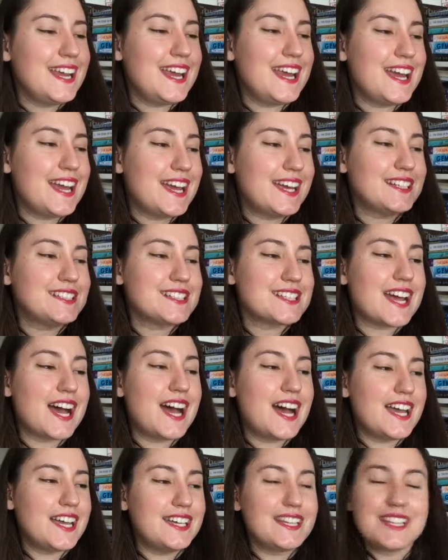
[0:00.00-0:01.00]
And
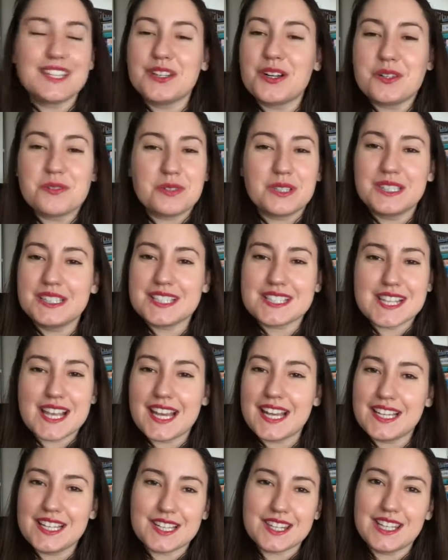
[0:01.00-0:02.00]
I cannot really
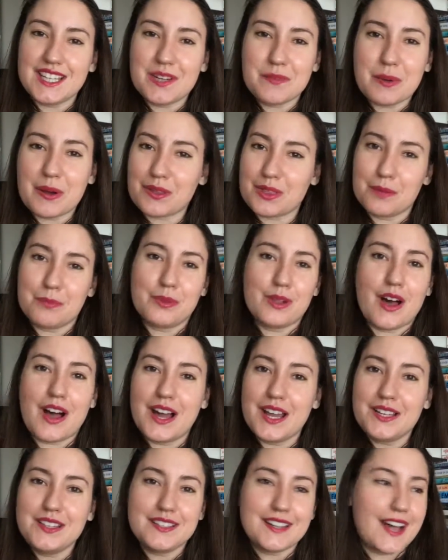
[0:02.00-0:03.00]
say anything about the
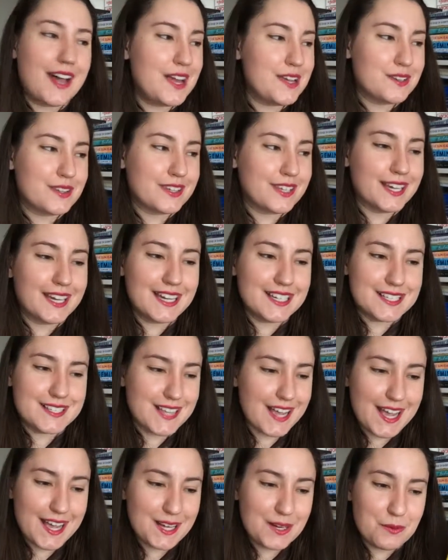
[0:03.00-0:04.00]
plot. I think I
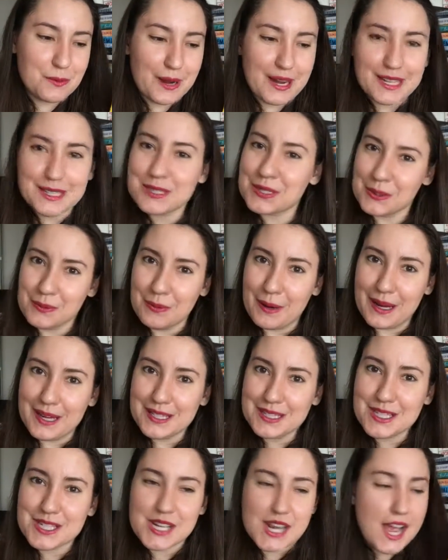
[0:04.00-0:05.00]
said way too
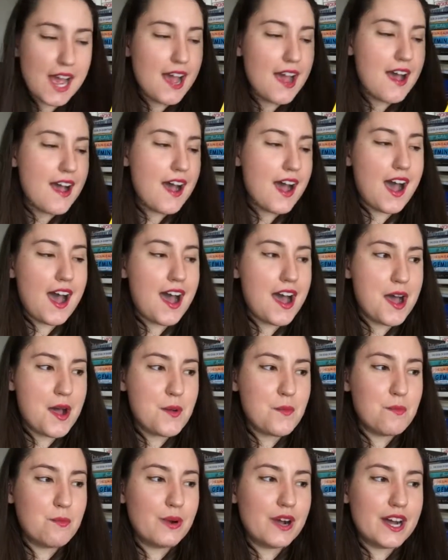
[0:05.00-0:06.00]
much.
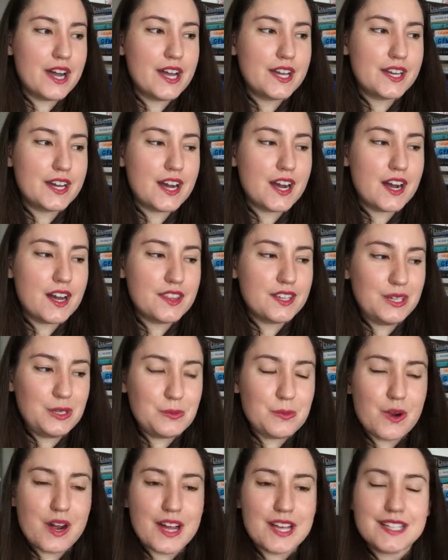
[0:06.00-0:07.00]
But
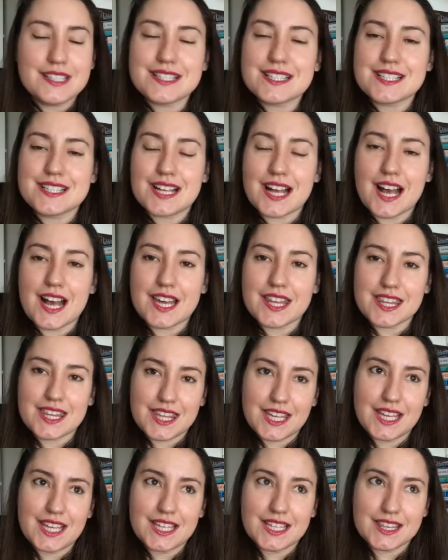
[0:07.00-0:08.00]
otherwise, I
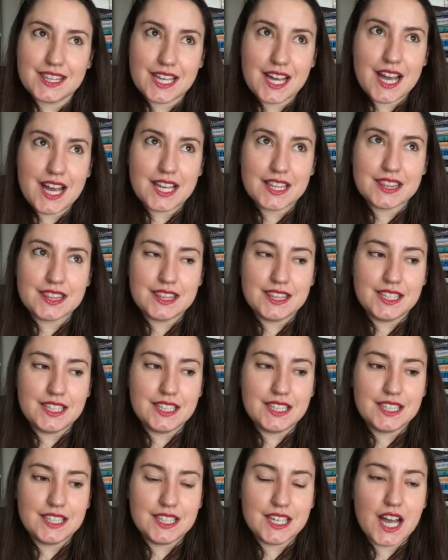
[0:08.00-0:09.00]
think that
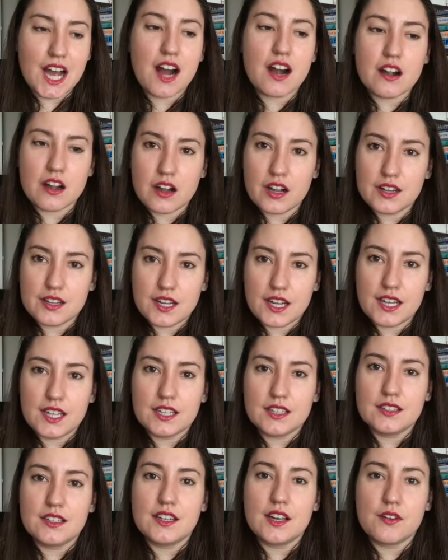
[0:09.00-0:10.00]
the art
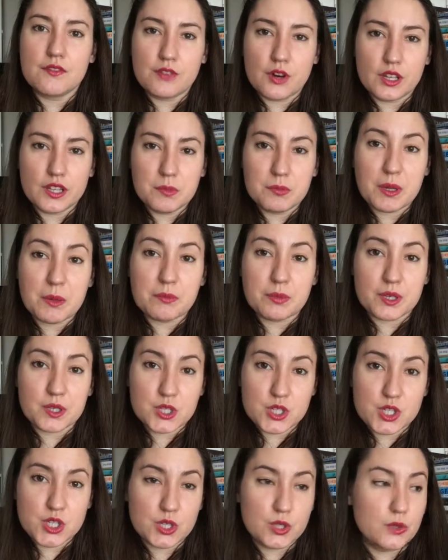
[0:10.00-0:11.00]
in volume number
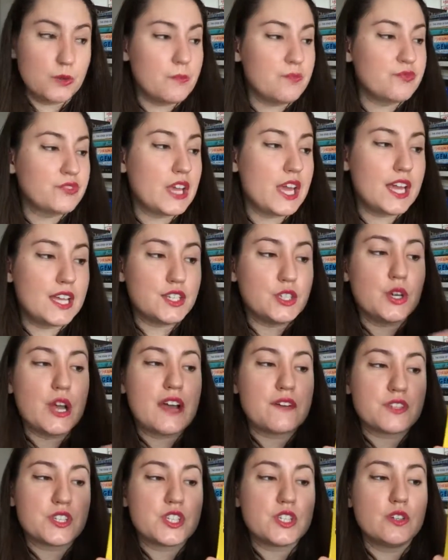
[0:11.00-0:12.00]
2, and you
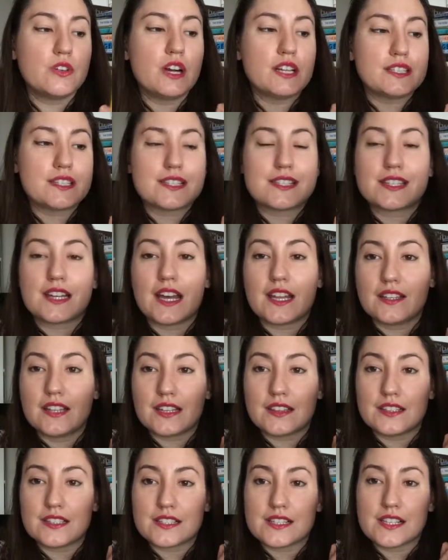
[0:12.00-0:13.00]
have to understand
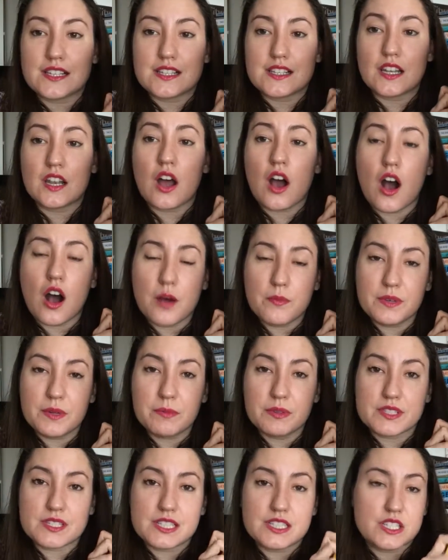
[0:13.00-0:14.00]
that this is an
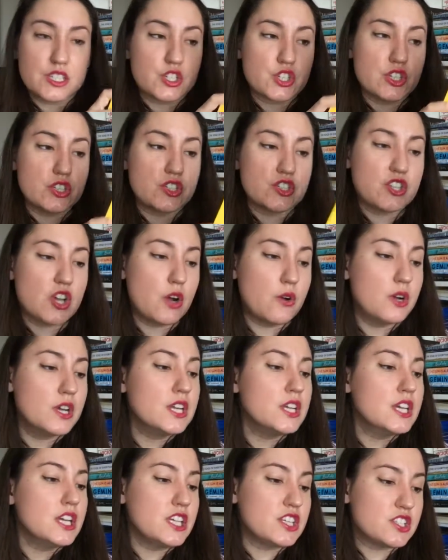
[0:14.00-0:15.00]
omnibus edition, so
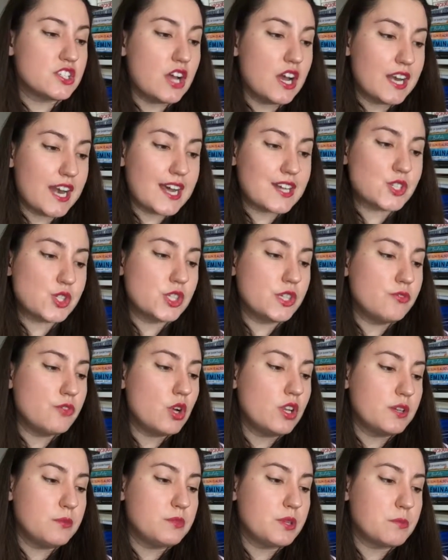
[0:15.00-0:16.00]
it's not actually
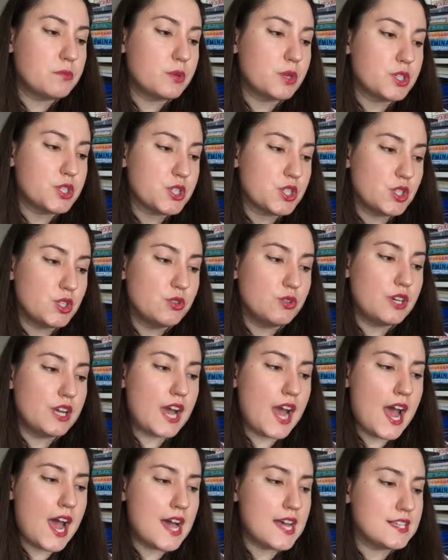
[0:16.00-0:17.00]
volume number 2. It
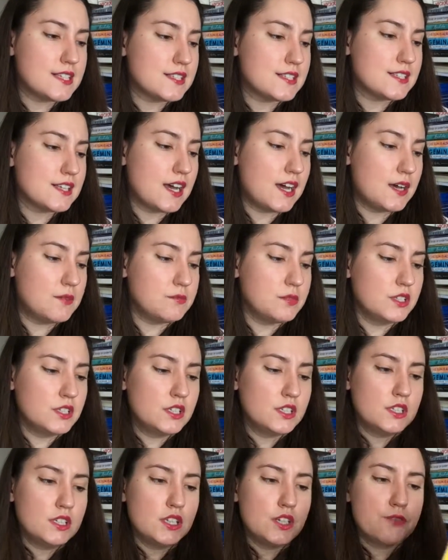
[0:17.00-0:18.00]
has
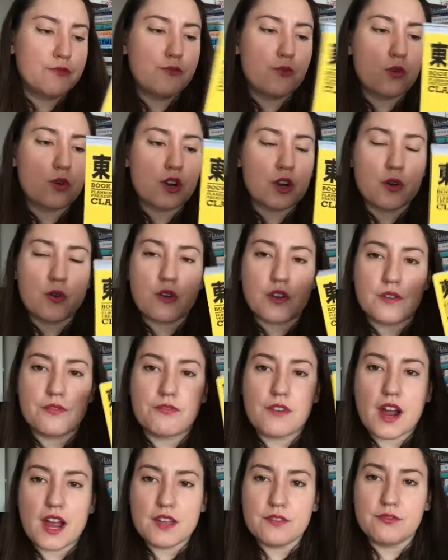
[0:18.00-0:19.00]
4 or
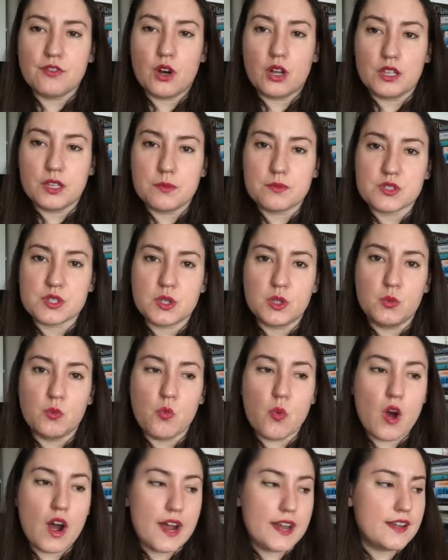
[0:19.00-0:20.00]
5 volumes in
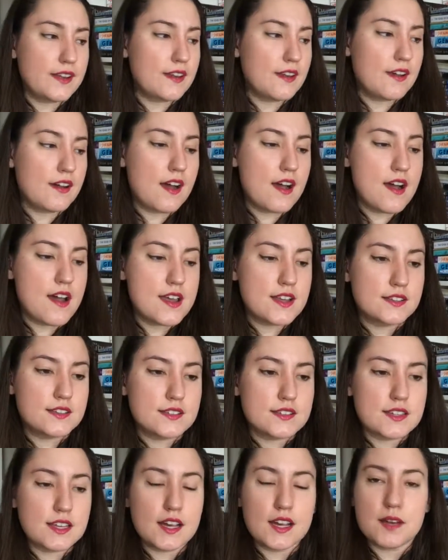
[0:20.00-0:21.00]
one.
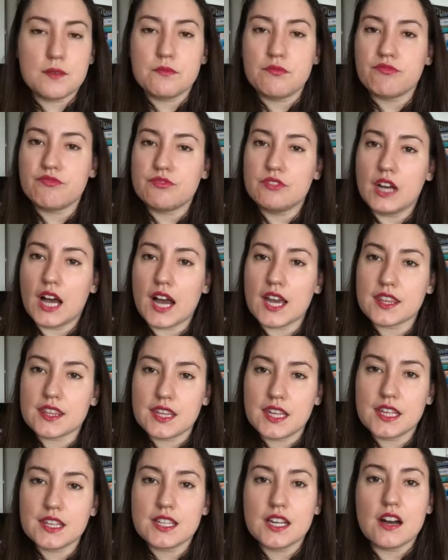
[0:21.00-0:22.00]
And I
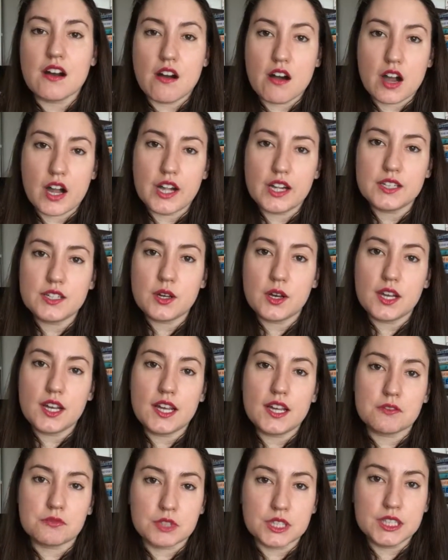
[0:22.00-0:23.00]
think the art
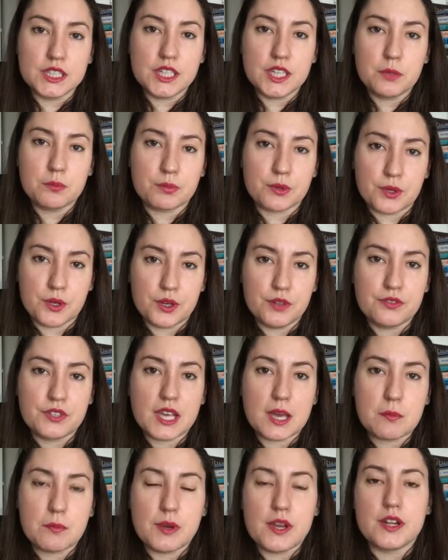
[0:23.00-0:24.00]
really improved
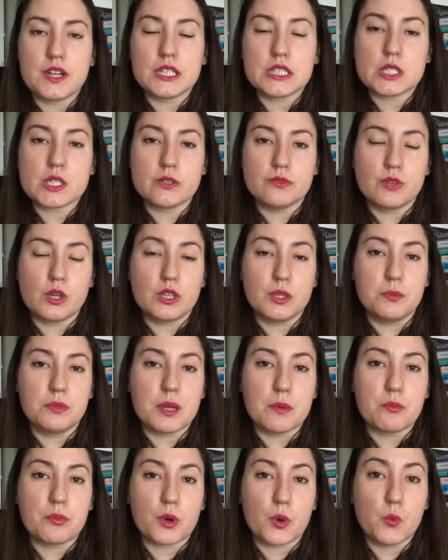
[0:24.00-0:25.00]
compared to volume
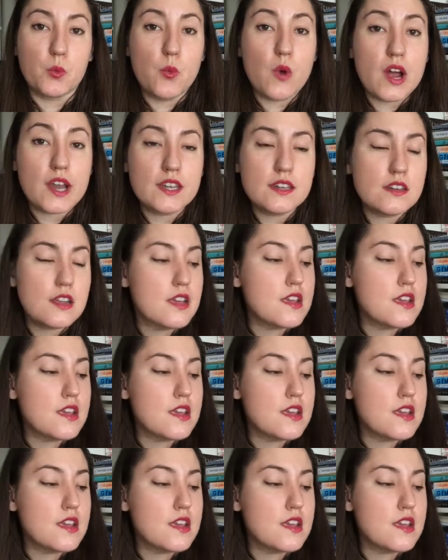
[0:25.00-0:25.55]
number 1.